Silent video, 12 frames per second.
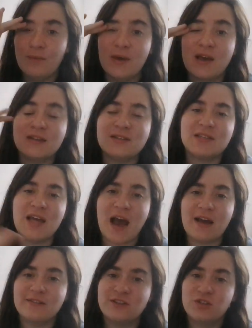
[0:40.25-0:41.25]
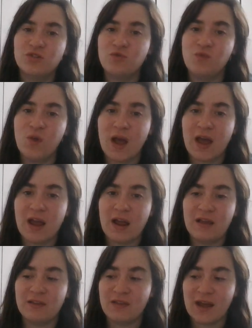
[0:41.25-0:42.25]
because that's what
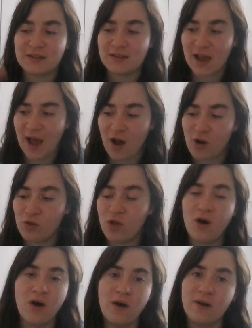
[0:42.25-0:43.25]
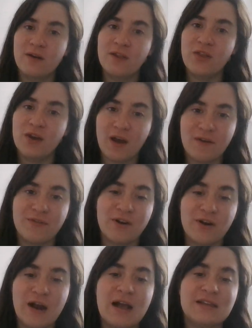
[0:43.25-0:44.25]
that's how long the
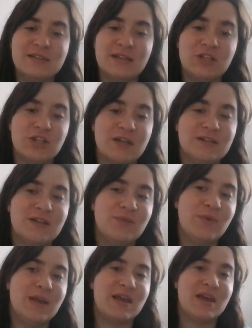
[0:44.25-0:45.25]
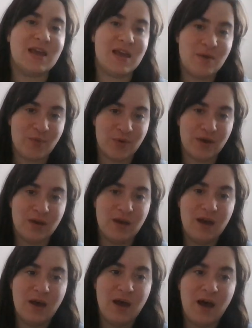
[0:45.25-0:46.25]
governor has suggested we keep
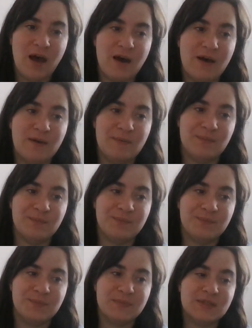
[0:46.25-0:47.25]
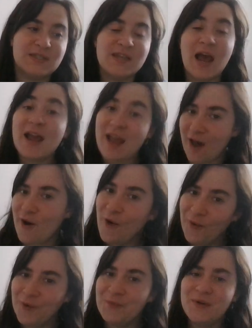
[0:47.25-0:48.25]
um, staying at
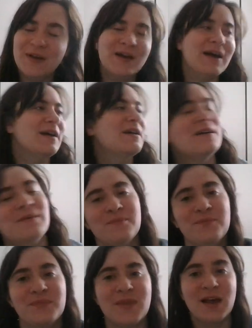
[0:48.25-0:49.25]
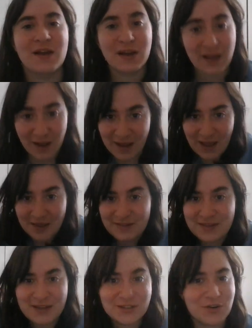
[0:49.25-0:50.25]
home. Um, ag-
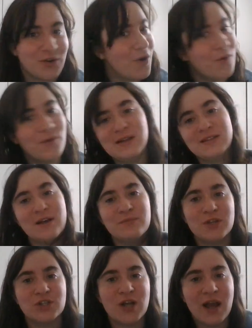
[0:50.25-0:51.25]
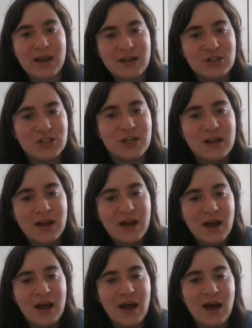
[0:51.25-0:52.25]
again, things are always up to change.
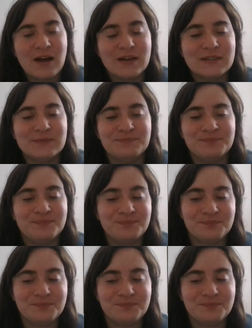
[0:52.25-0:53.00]
Um,